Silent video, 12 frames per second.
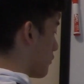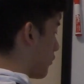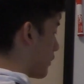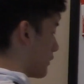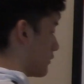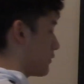
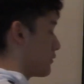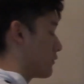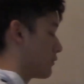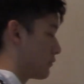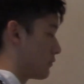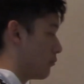1.
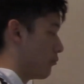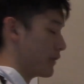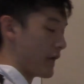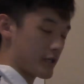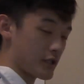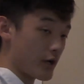But
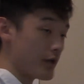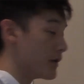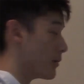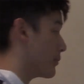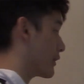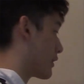that's not
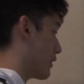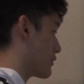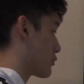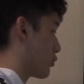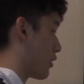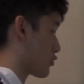it,
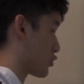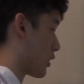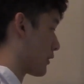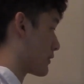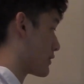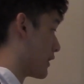because we also
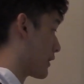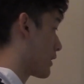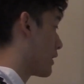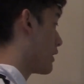got to take